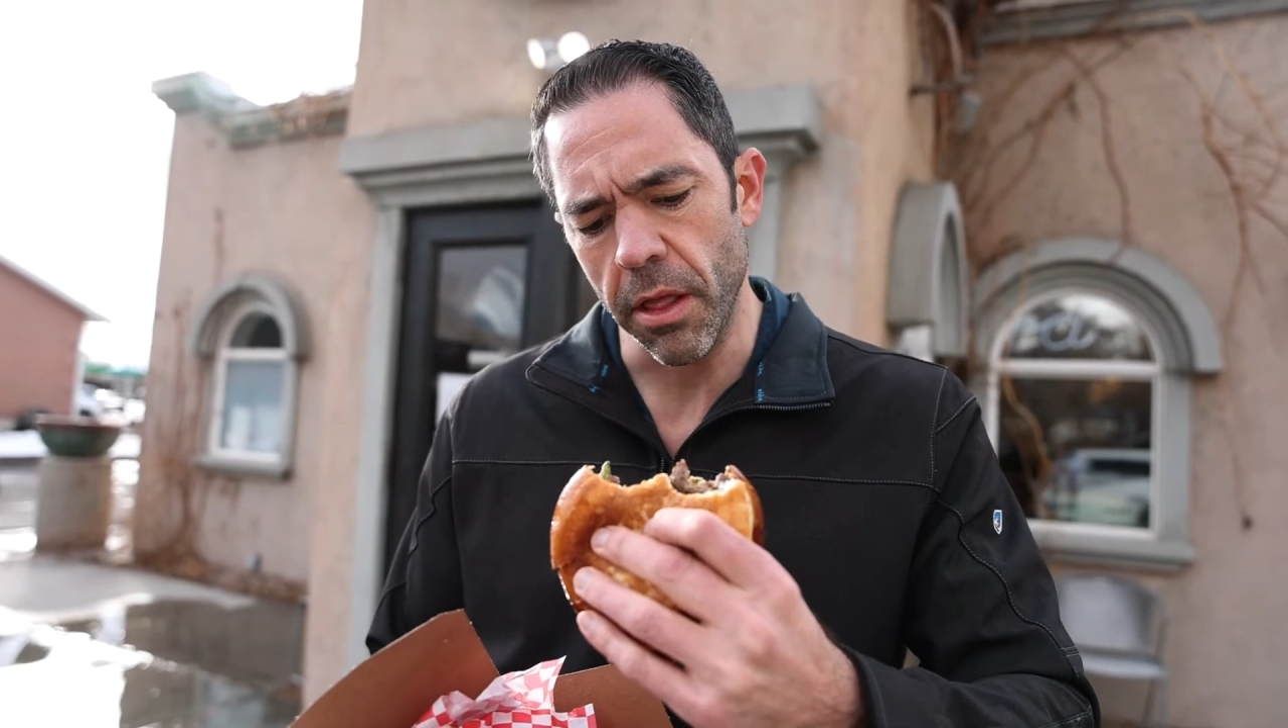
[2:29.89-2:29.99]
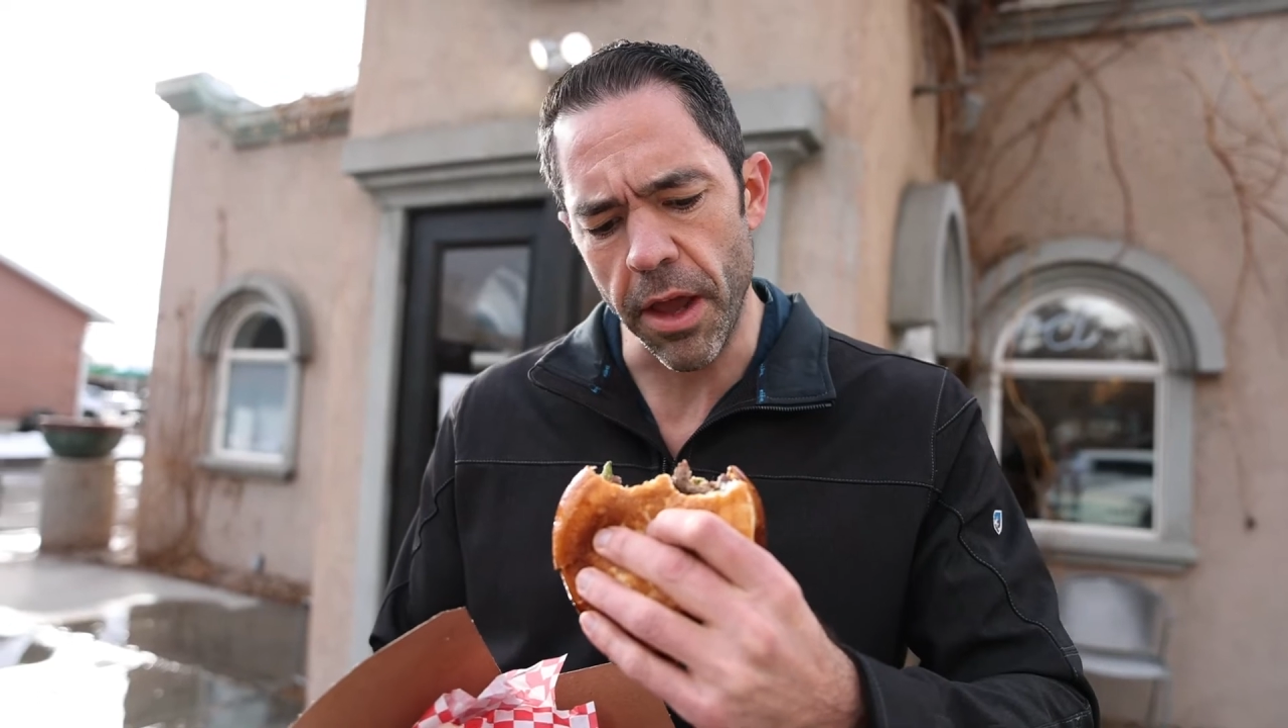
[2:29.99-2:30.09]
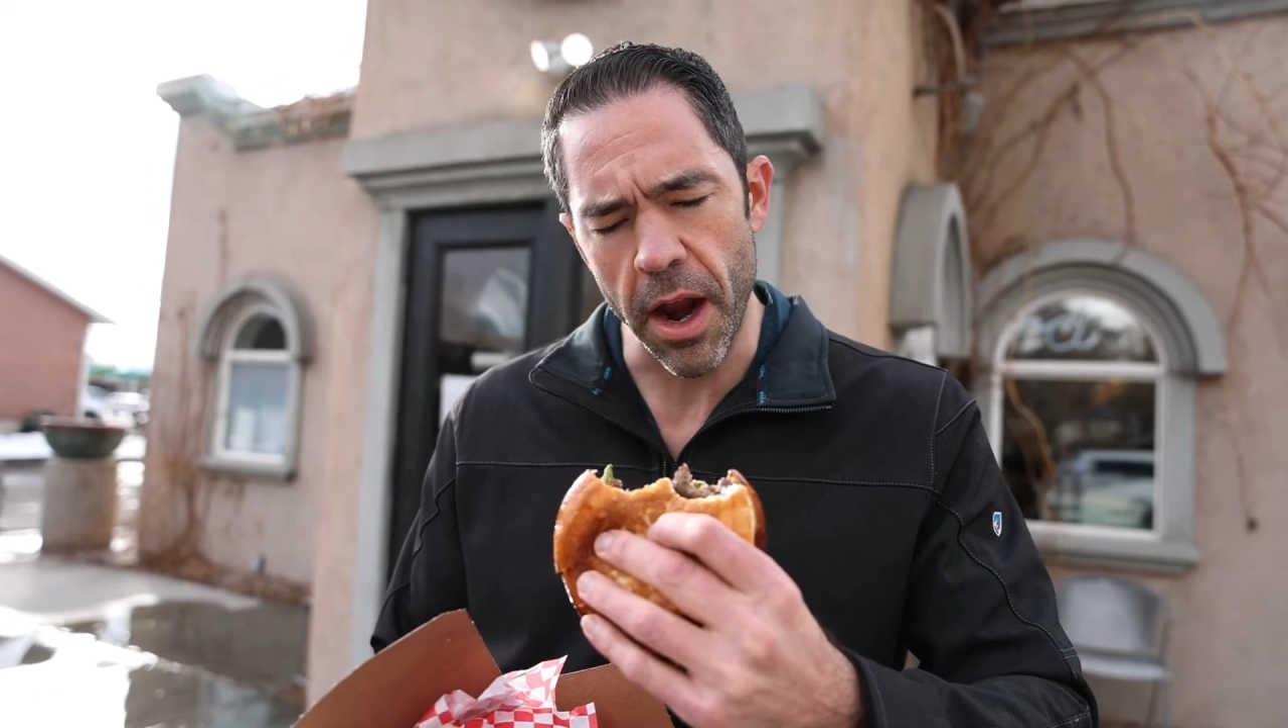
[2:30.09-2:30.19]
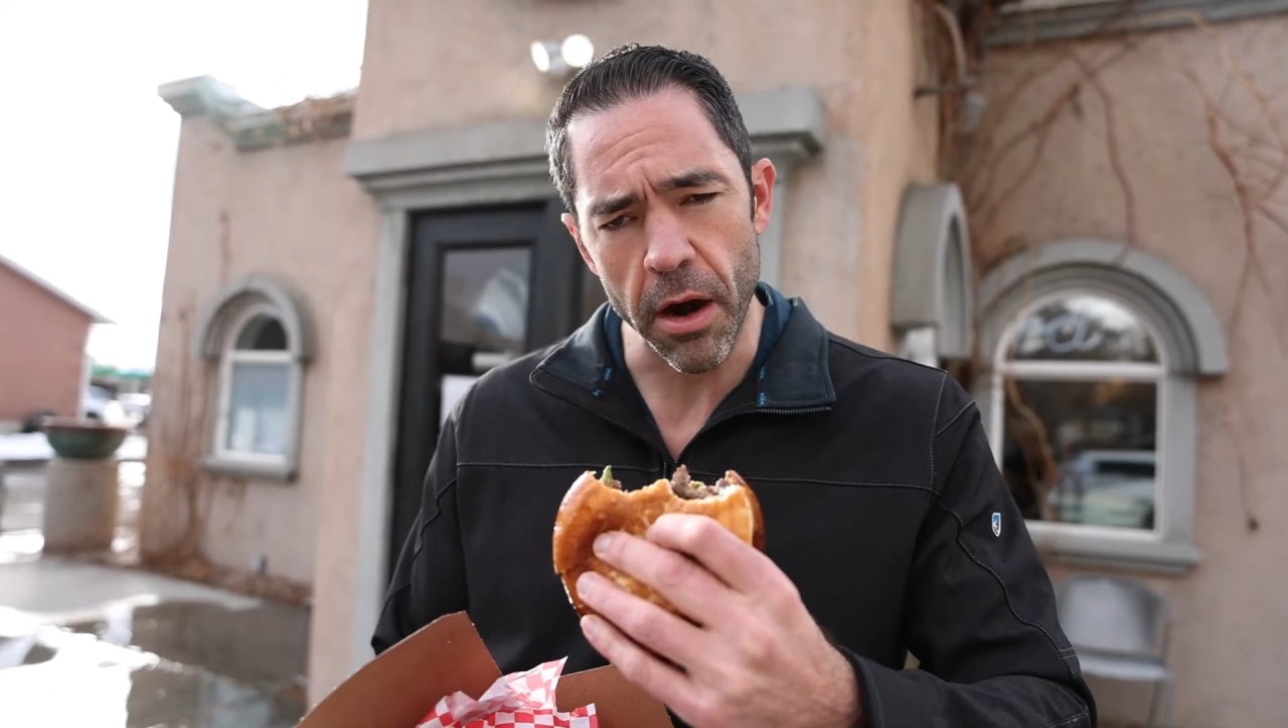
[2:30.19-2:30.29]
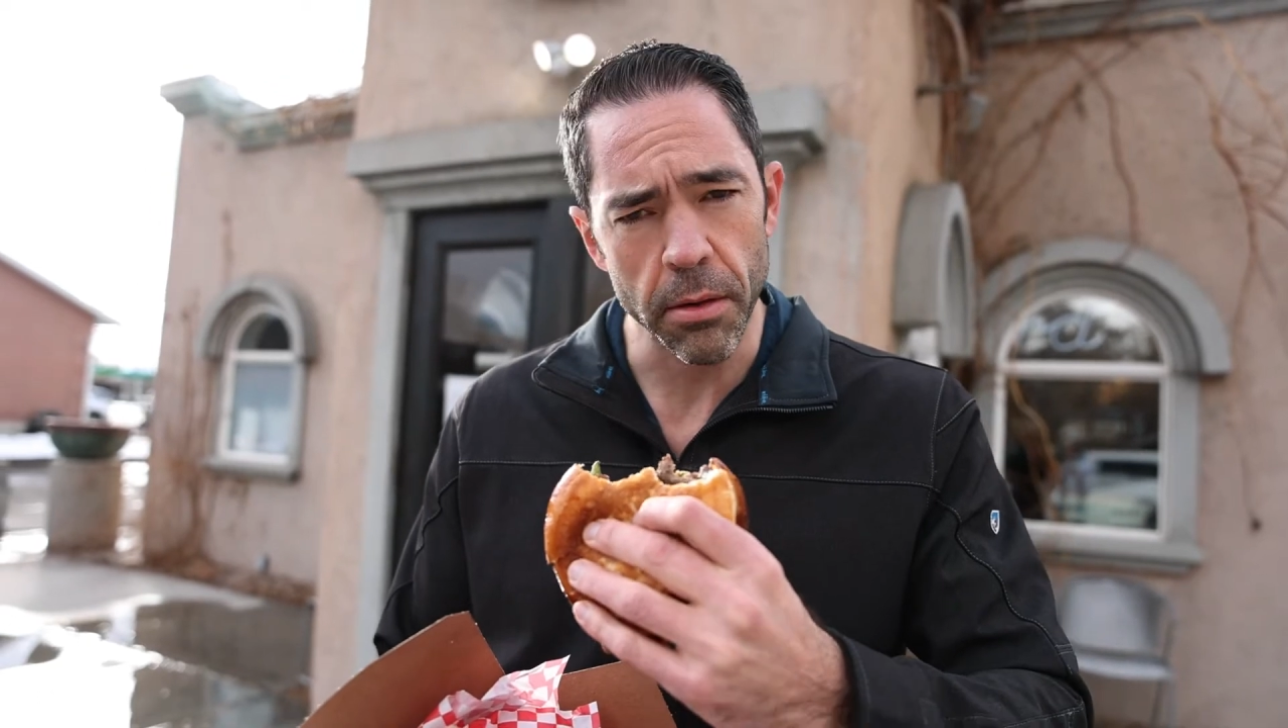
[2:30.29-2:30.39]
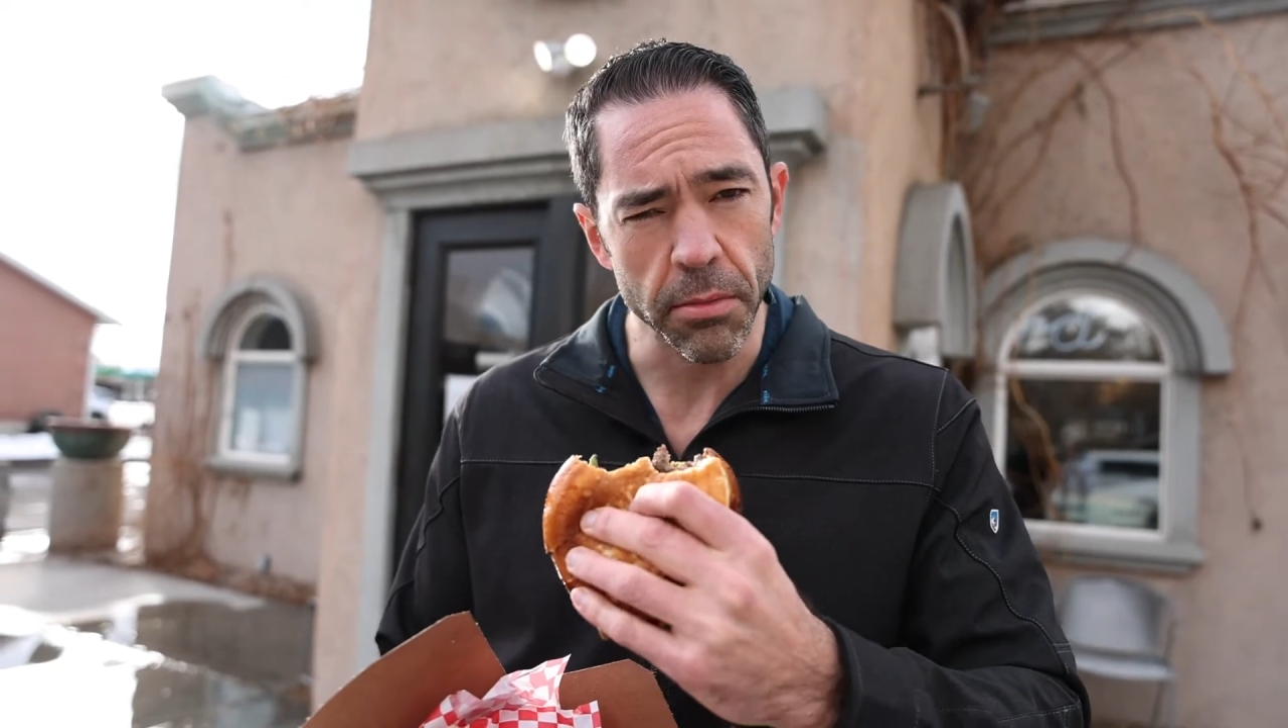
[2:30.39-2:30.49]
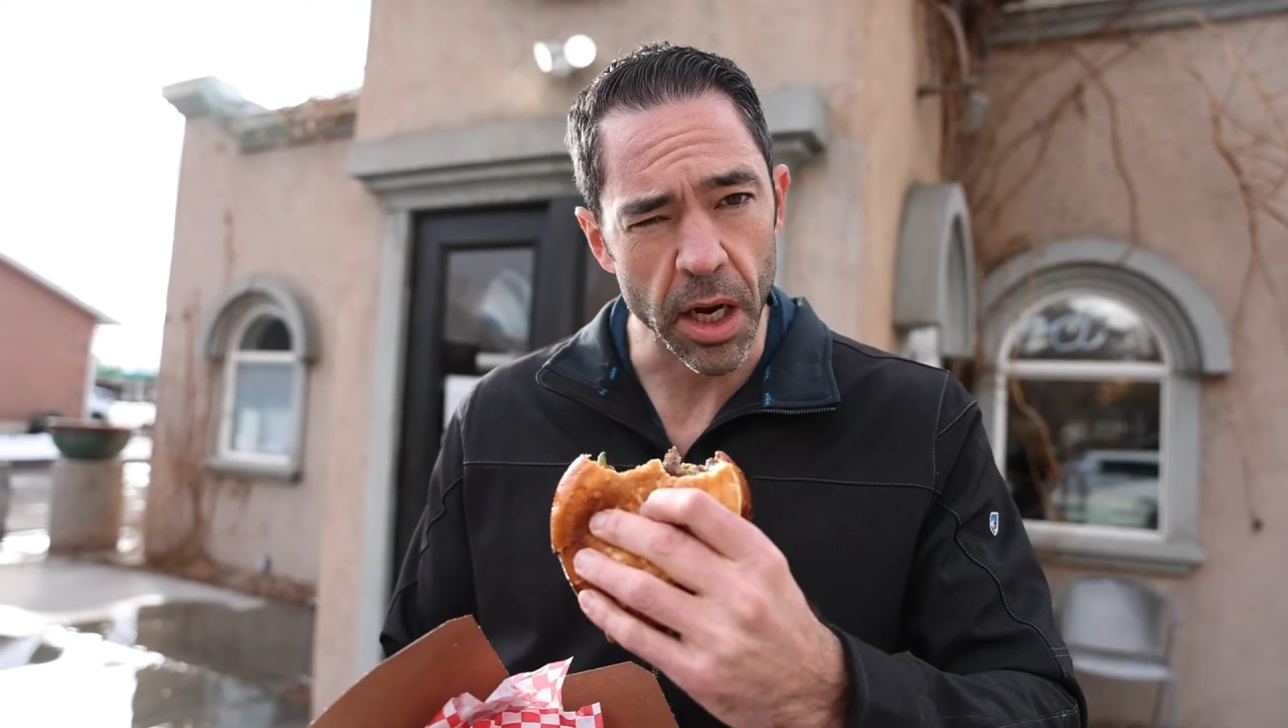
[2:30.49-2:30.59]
there,